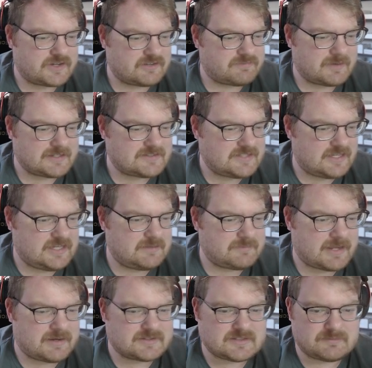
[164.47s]
team.
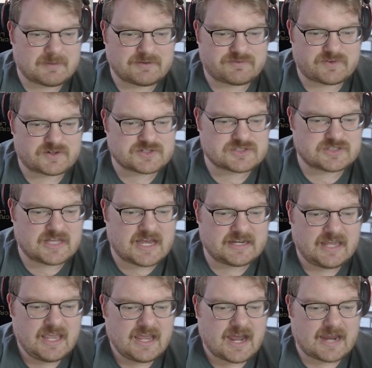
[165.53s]
Now it's in my first slot.
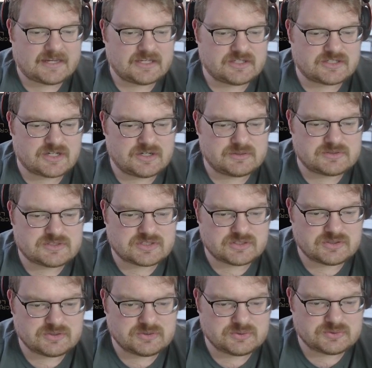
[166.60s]
I can go
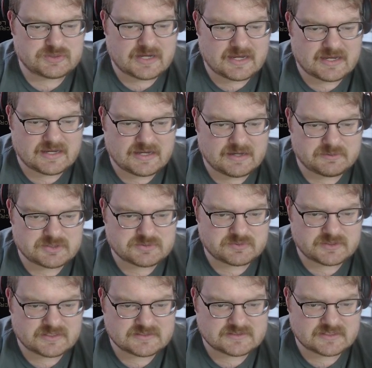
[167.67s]
to, which
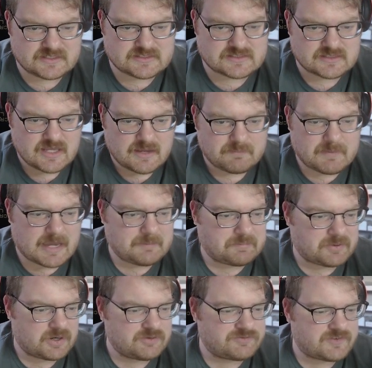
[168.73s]
one is it? It's my
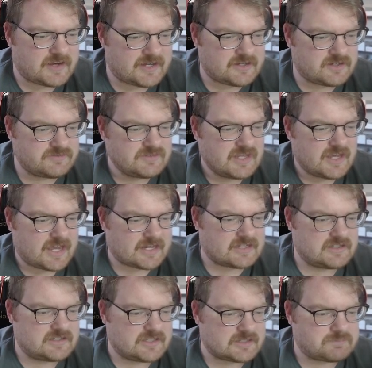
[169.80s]
profile. I can
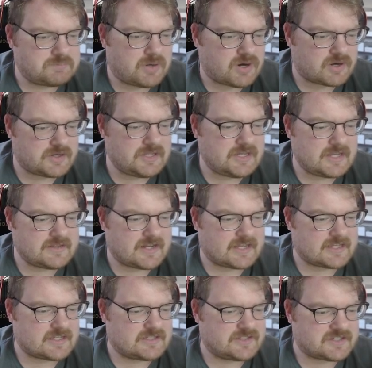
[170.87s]
click party, and then I
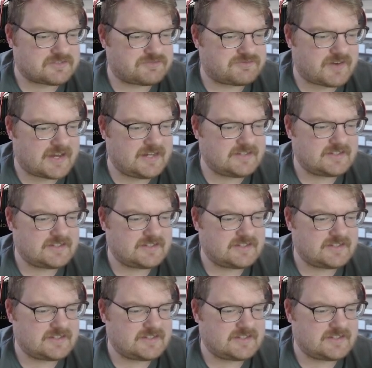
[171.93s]
can click fight.